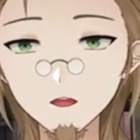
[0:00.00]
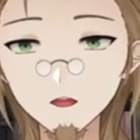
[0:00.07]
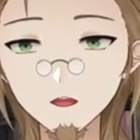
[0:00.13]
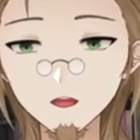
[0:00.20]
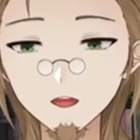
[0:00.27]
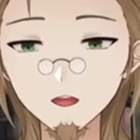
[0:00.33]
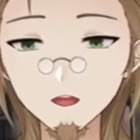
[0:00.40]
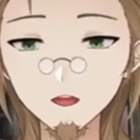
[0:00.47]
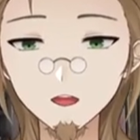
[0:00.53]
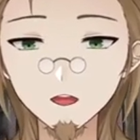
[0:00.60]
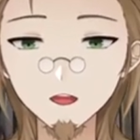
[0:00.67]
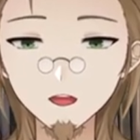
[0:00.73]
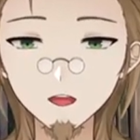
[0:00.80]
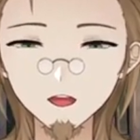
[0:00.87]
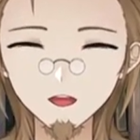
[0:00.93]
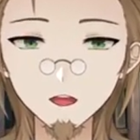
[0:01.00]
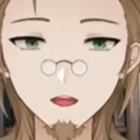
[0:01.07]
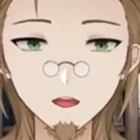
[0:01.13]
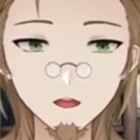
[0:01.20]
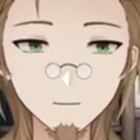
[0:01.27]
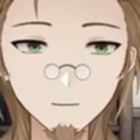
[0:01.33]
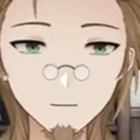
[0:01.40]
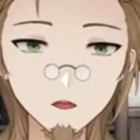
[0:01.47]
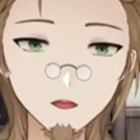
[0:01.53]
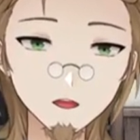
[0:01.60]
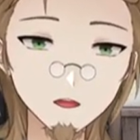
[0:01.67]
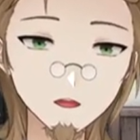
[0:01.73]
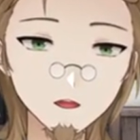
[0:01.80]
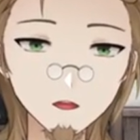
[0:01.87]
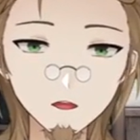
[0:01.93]
uh, she eats like bread and
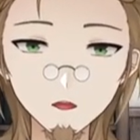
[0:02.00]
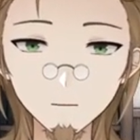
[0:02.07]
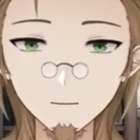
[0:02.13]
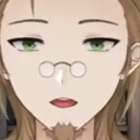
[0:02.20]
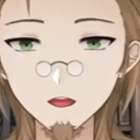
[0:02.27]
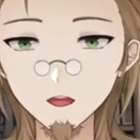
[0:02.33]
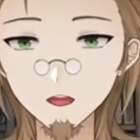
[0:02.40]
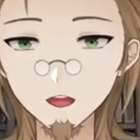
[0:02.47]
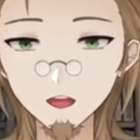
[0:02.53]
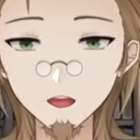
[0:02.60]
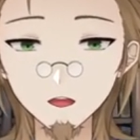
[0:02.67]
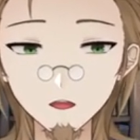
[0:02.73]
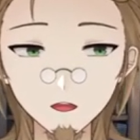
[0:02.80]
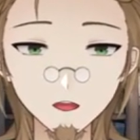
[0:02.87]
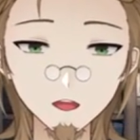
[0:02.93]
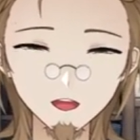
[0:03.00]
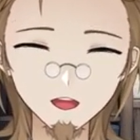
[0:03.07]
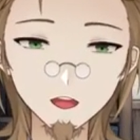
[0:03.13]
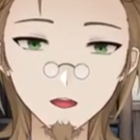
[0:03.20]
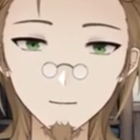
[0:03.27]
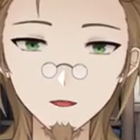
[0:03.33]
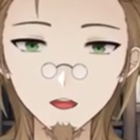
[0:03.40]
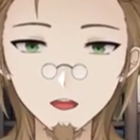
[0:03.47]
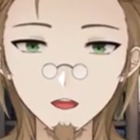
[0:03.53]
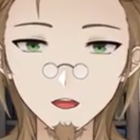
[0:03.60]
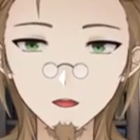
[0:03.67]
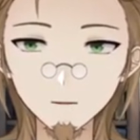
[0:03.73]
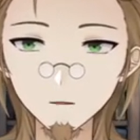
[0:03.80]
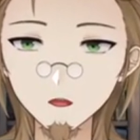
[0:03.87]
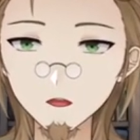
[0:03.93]
soup. She like eats a shit ton of it because it's the first
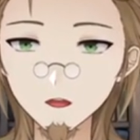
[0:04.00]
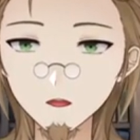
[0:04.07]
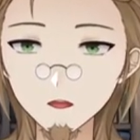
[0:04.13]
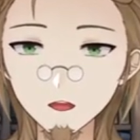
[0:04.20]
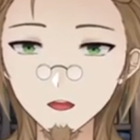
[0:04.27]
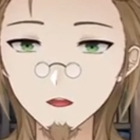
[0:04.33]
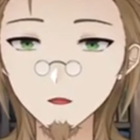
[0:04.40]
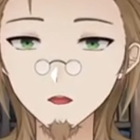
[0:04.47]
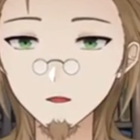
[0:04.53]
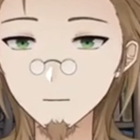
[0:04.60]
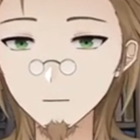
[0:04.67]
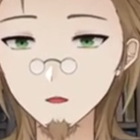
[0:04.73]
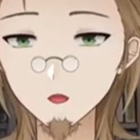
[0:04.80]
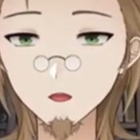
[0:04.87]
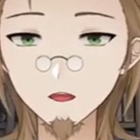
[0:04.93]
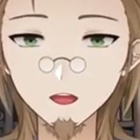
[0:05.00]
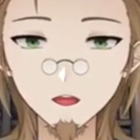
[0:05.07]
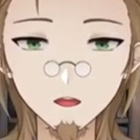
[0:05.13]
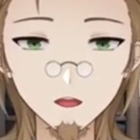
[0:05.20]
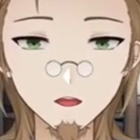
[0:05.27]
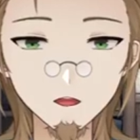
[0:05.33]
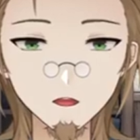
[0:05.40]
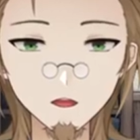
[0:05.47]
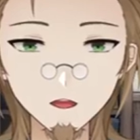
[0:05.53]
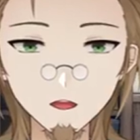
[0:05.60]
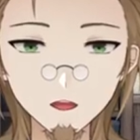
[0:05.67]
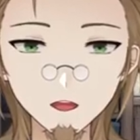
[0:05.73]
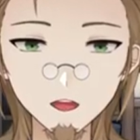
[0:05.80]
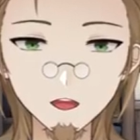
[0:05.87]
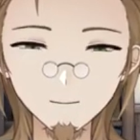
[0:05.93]
time she's had real food in years
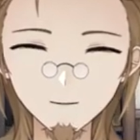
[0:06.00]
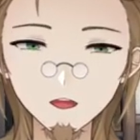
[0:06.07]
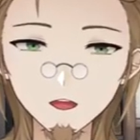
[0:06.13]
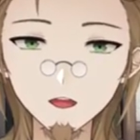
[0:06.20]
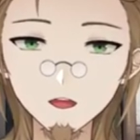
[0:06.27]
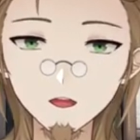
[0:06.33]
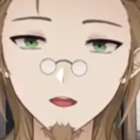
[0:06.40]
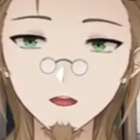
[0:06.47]
basically.